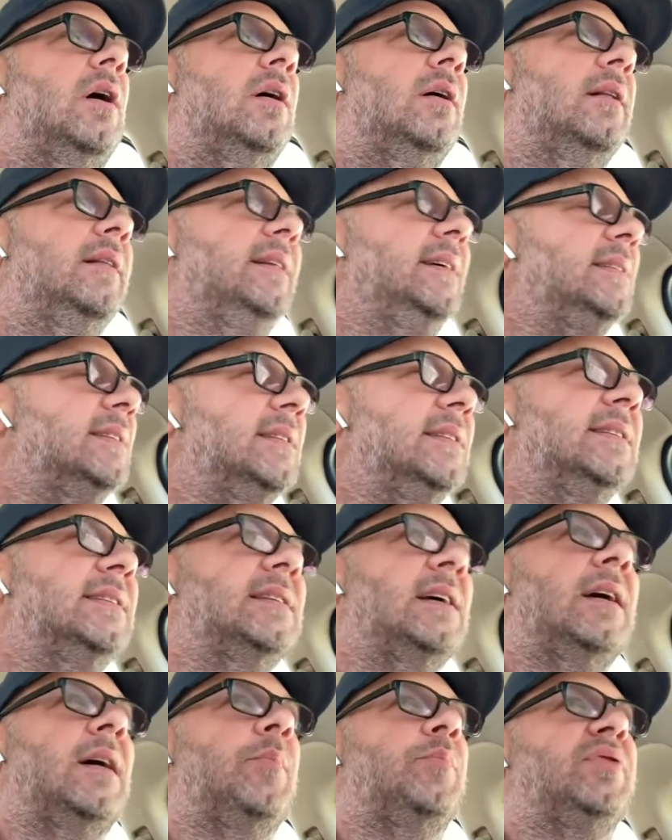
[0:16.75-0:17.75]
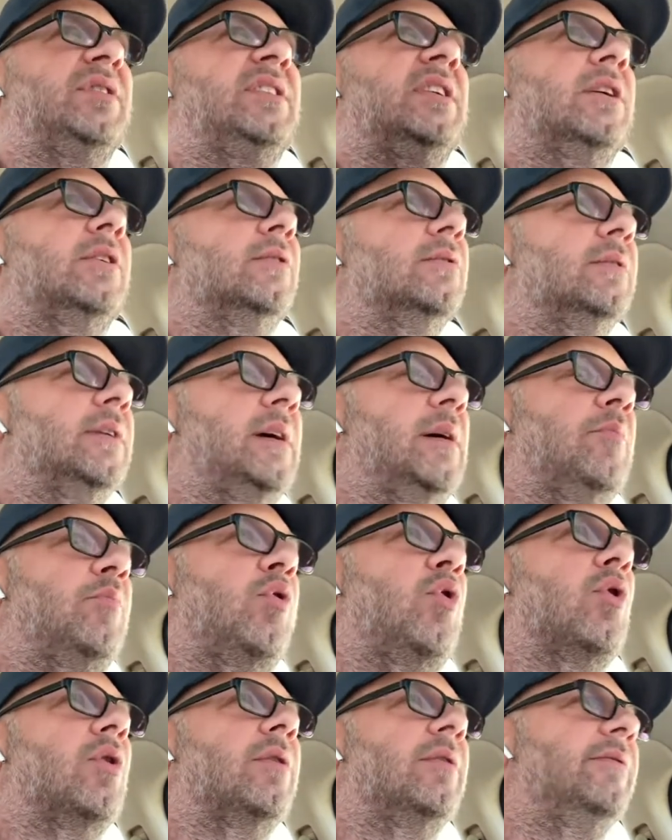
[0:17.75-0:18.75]
this is a particularly
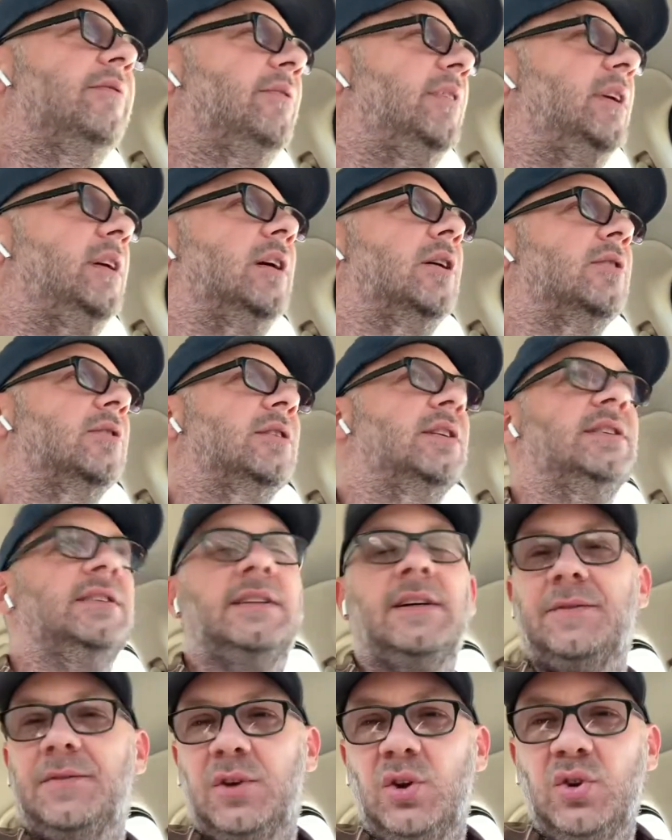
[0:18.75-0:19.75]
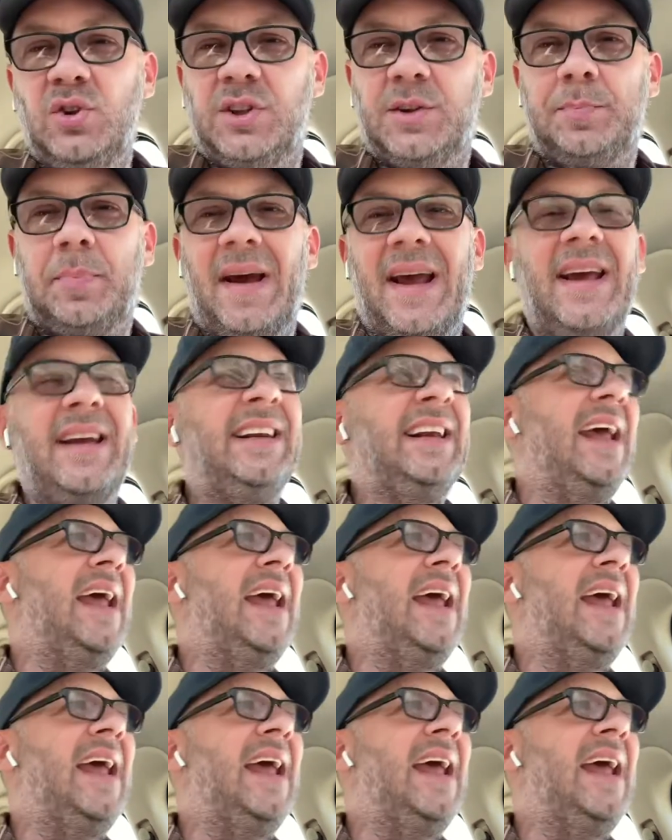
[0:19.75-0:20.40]
important video because if you spend